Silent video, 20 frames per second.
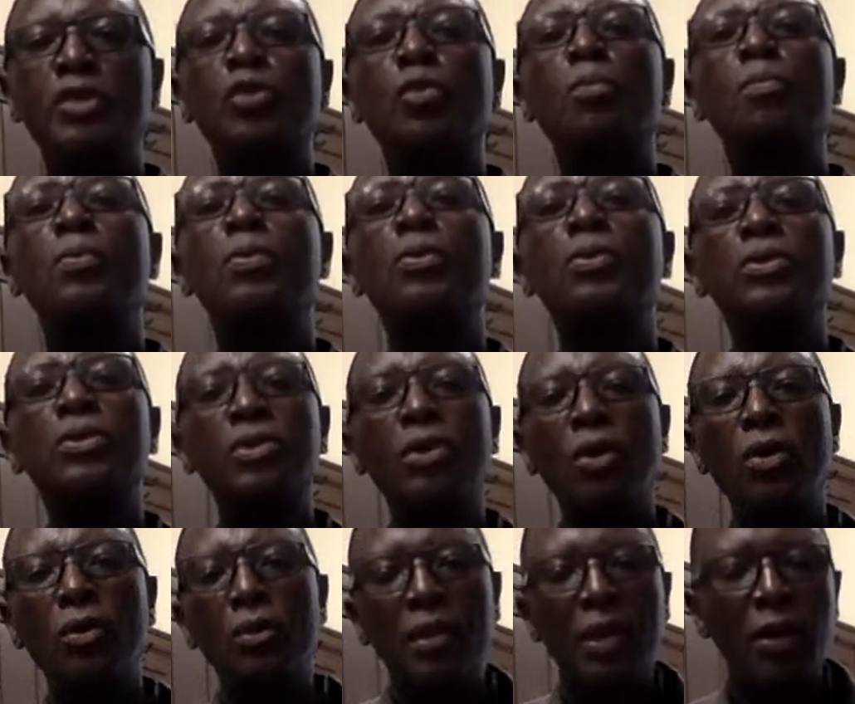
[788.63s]
to put
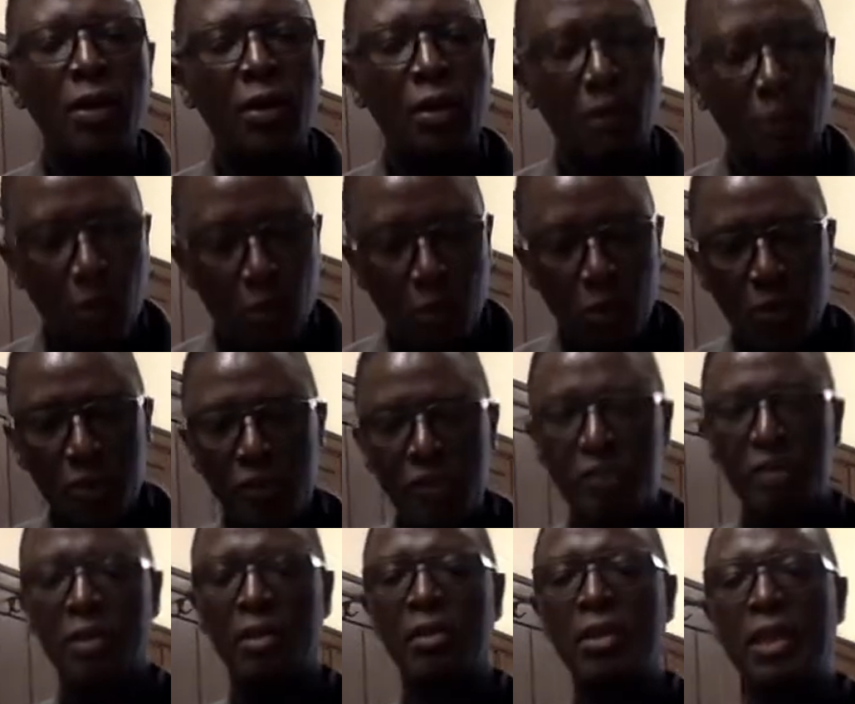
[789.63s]
on the clothes
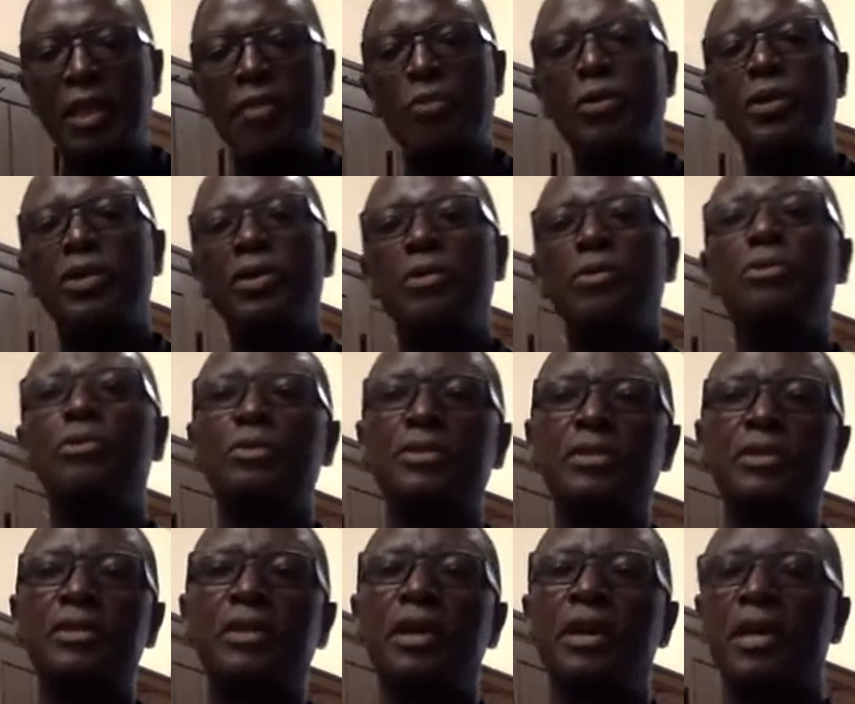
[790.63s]
that we use
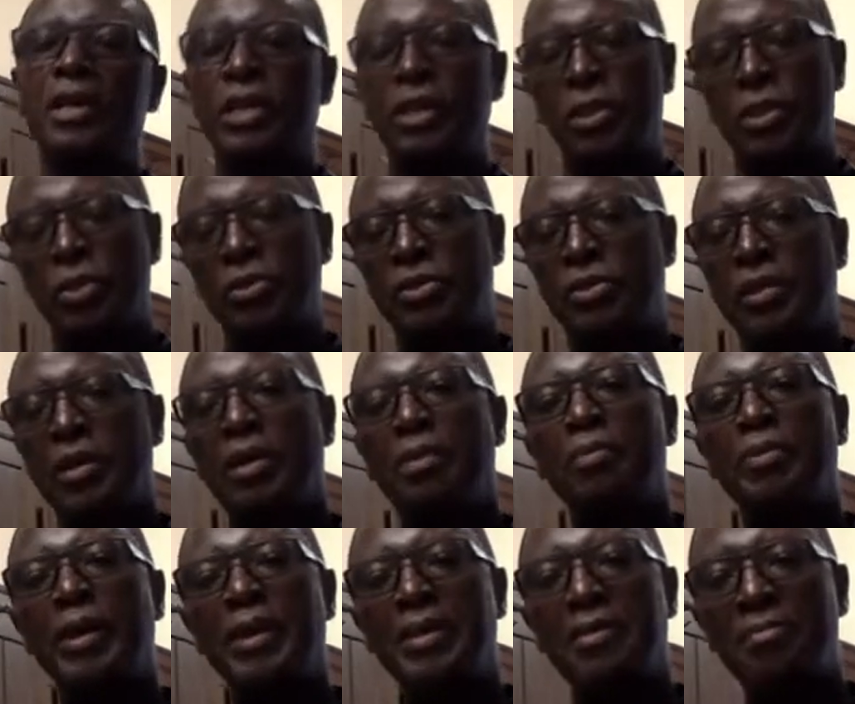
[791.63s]
to
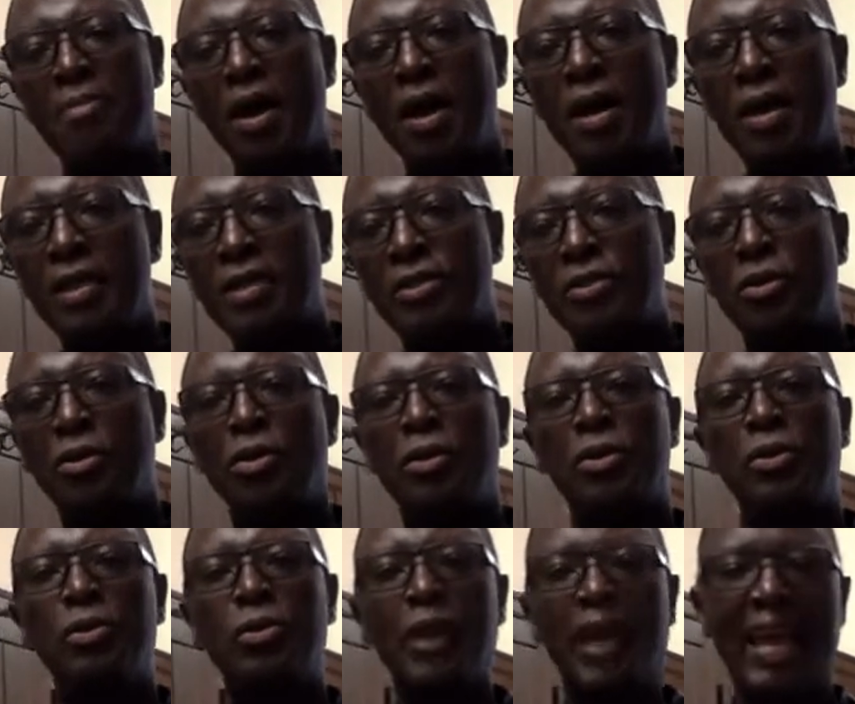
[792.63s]
celebrate Mass or
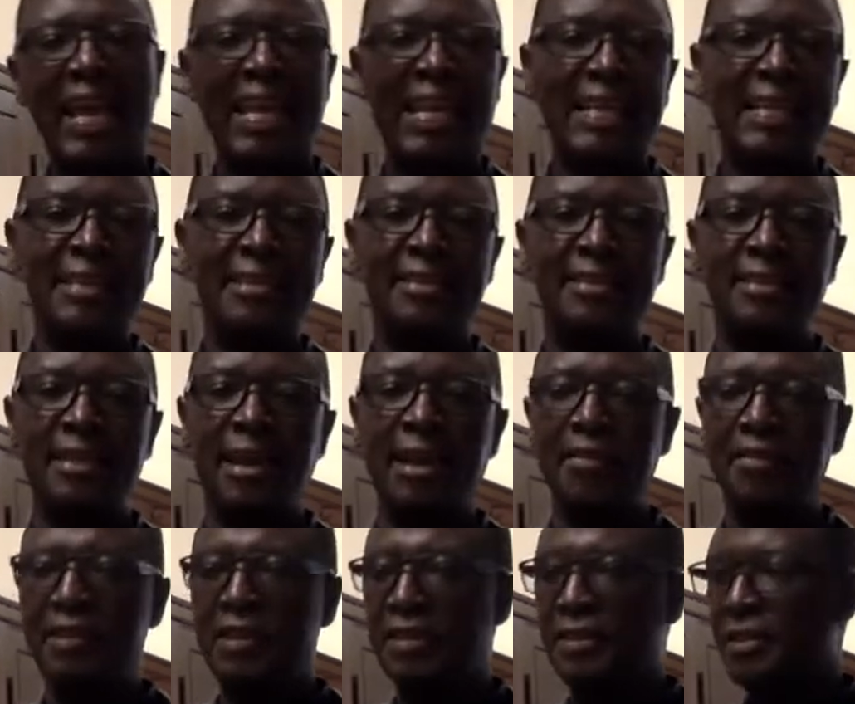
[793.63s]
do any
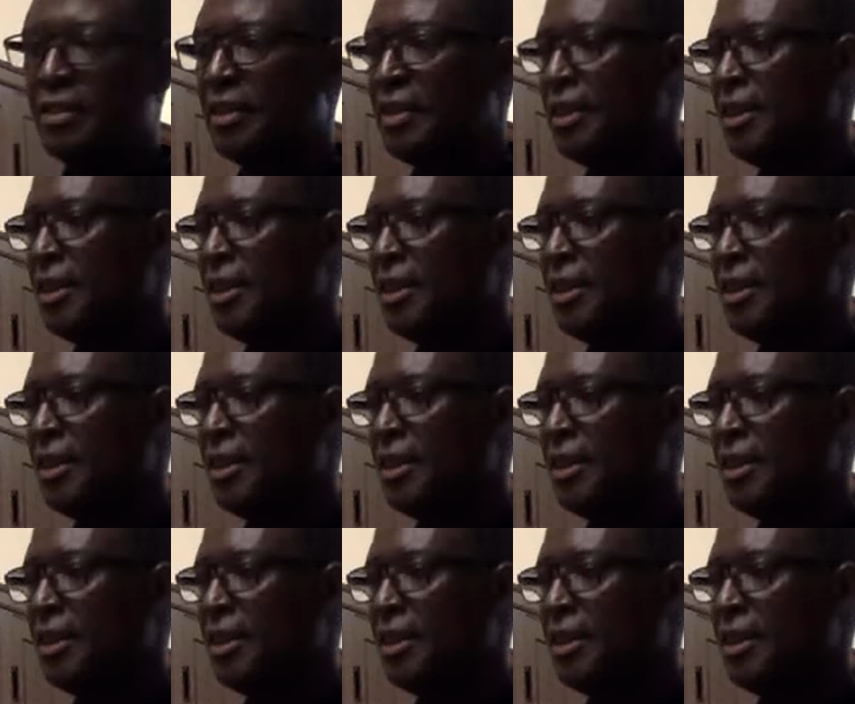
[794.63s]
service.